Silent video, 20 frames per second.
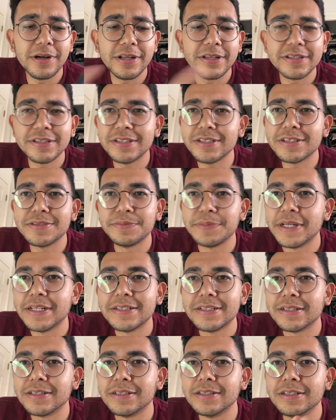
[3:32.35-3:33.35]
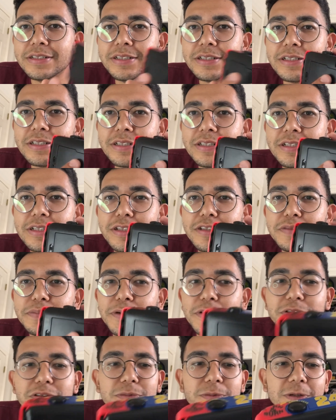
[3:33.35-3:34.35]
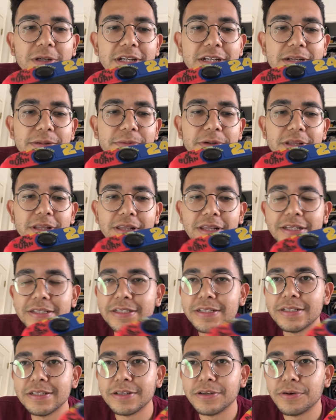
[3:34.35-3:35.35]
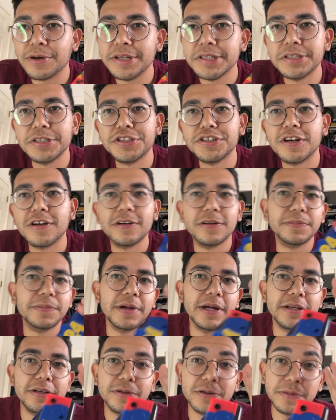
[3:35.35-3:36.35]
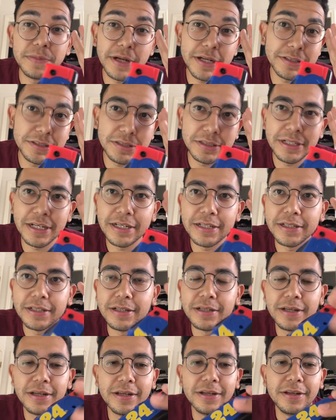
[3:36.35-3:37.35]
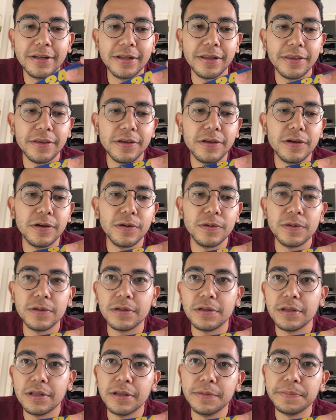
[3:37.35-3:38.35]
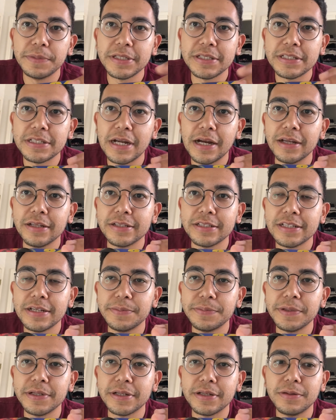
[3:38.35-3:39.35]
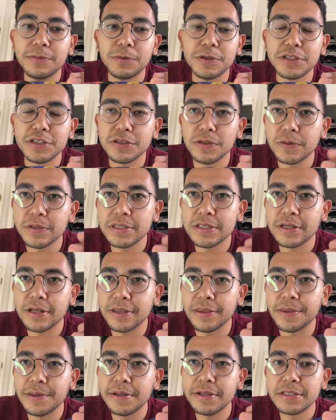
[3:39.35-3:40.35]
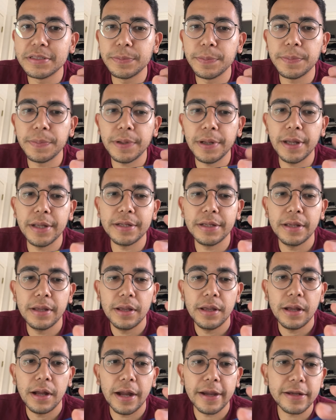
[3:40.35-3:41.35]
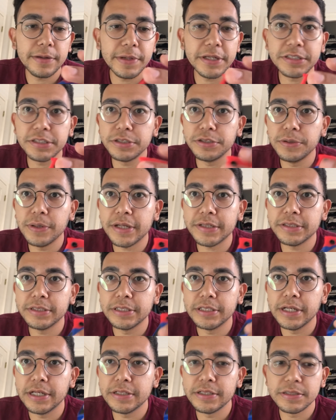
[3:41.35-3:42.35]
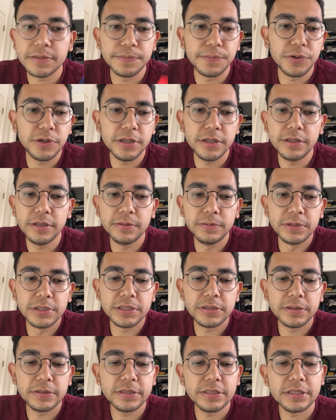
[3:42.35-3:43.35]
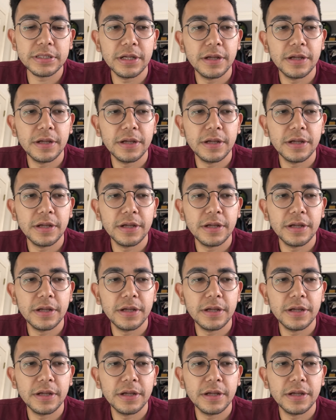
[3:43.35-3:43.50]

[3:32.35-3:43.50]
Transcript: It's just basically a disposable camera. The lens isn't crazy sharp. I don't imagine getting, you know, Olympus Stylus Epic results on this, but I can imagine you actually getting some pretty good results.